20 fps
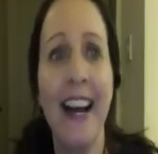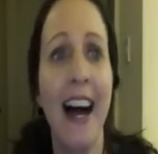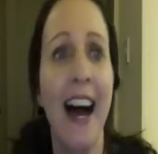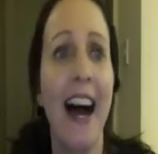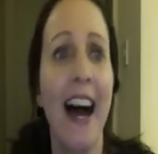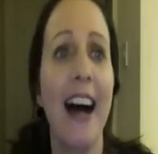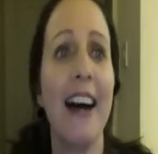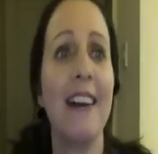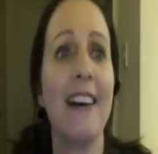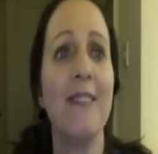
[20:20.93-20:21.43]

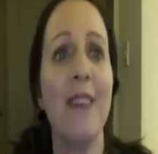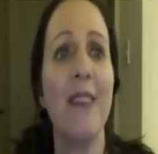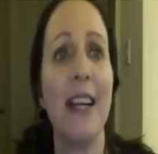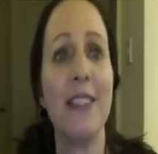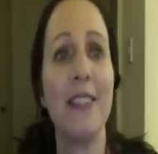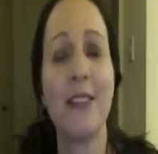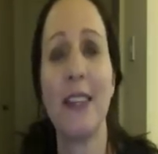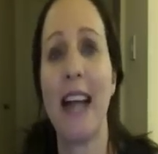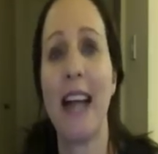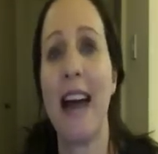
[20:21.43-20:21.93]

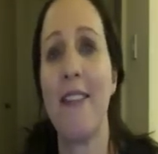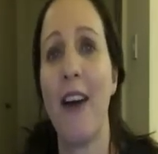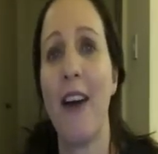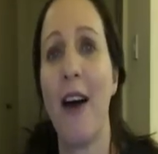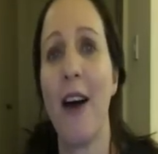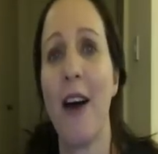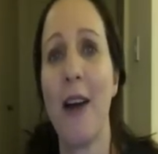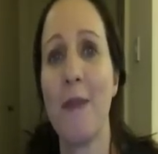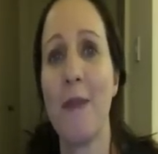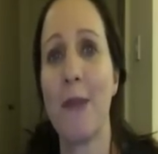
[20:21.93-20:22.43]
And you can have a
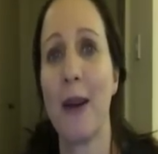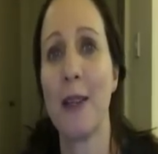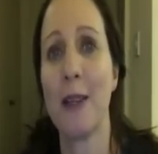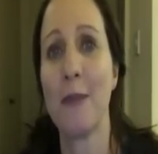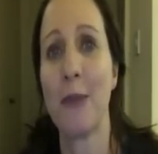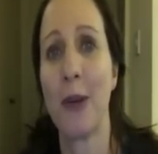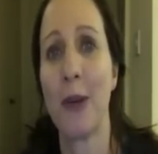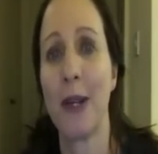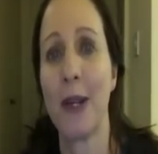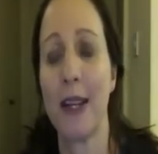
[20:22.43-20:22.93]
higher
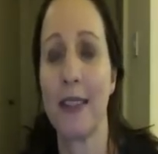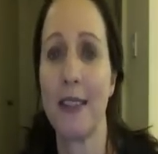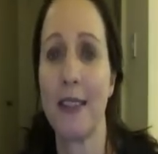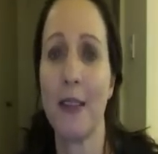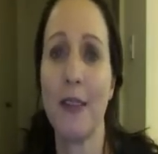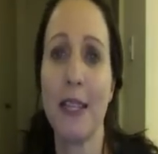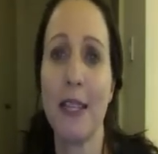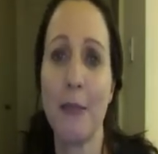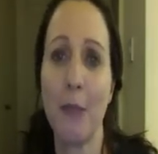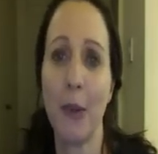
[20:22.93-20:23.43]
priced product. So
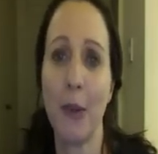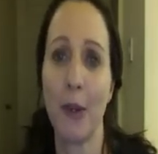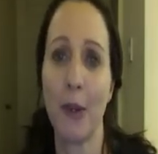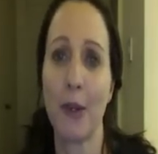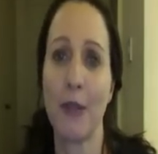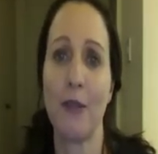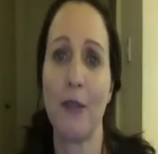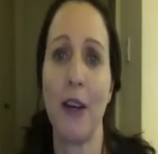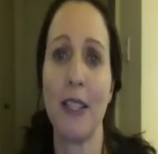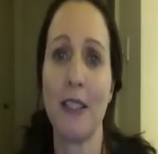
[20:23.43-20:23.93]
this book,
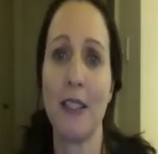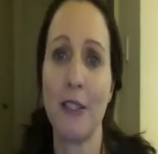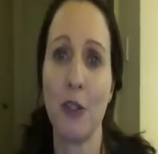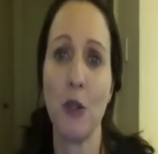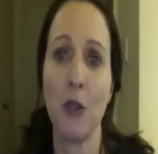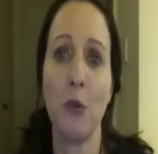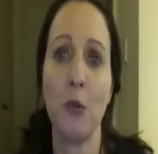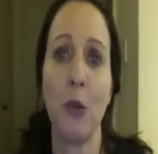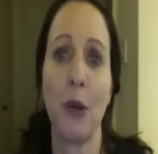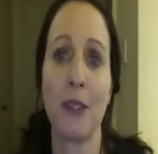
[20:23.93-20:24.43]
the Writer's
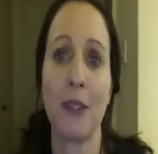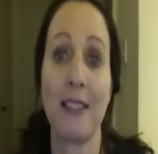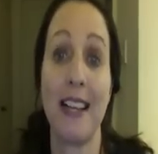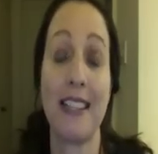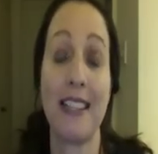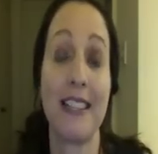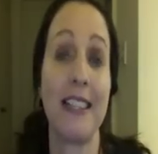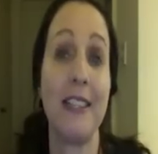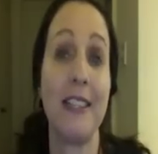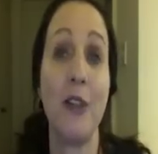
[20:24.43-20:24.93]
Toolbox, is
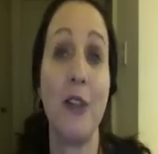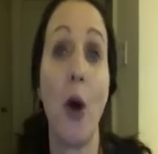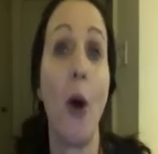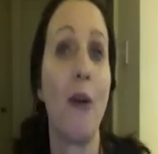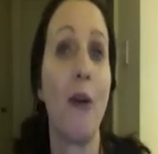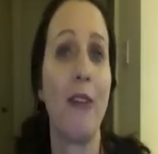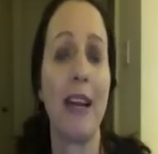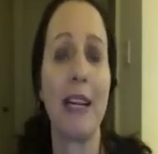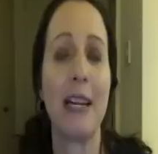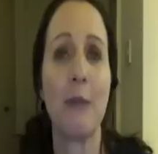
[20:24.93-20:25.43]
actually not
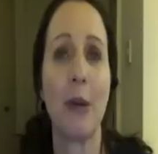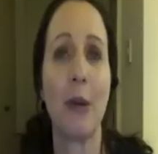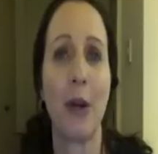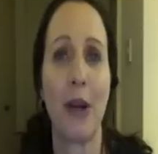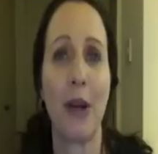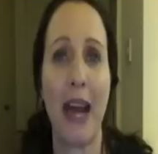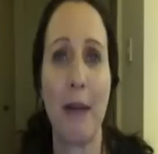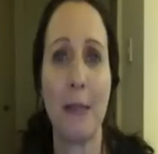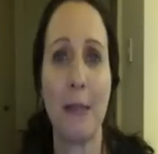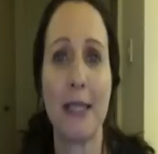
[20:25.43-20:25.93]
available
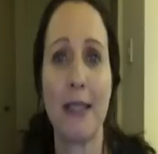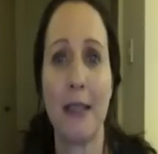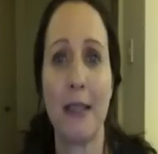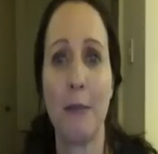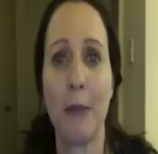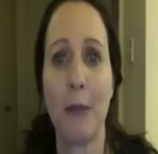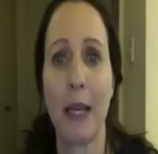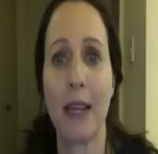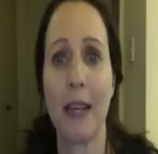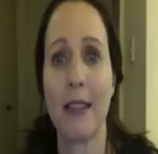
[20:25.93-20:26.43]
on
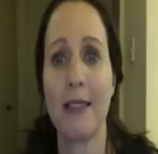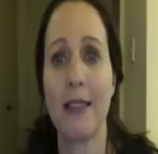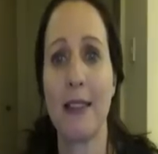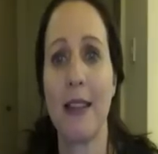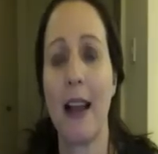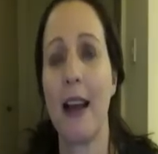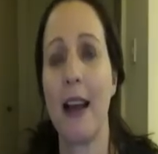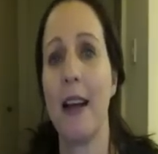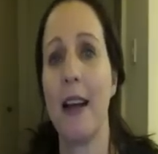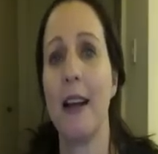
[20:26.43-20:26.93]
Amazon because
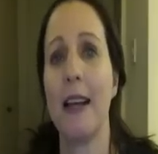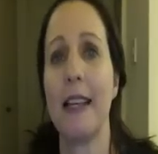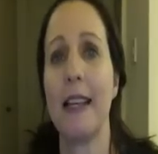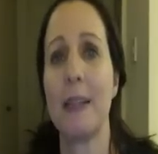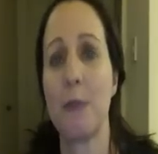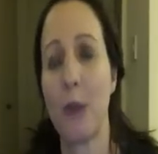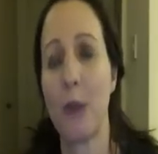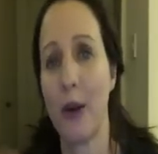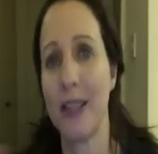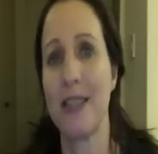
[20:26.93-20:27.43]

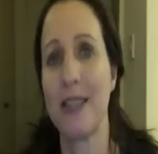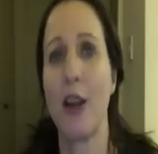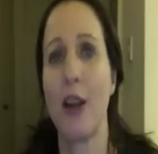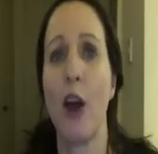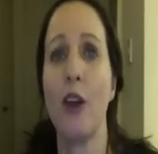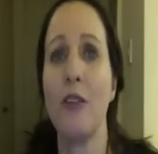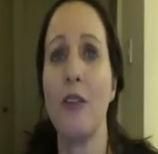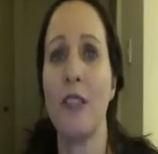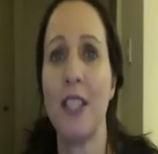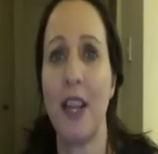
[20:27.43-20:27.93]
it's priced
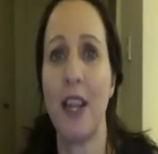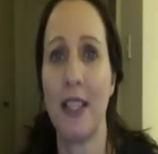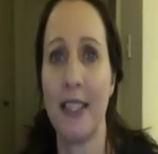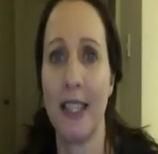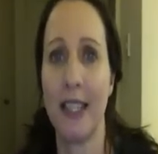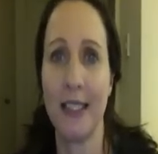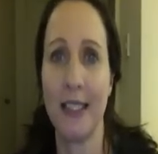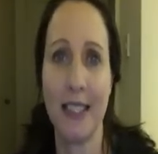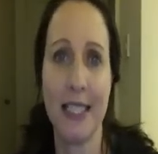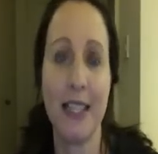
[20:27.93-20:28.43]
over
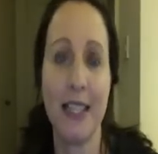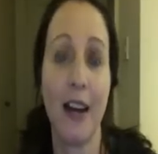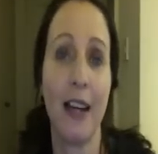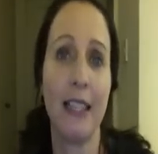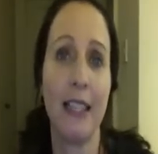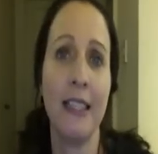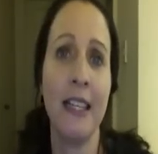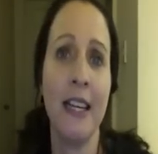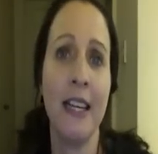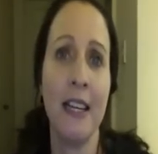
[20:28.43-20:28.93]

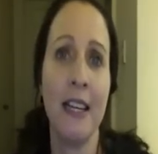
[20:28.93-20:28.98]
$9.99.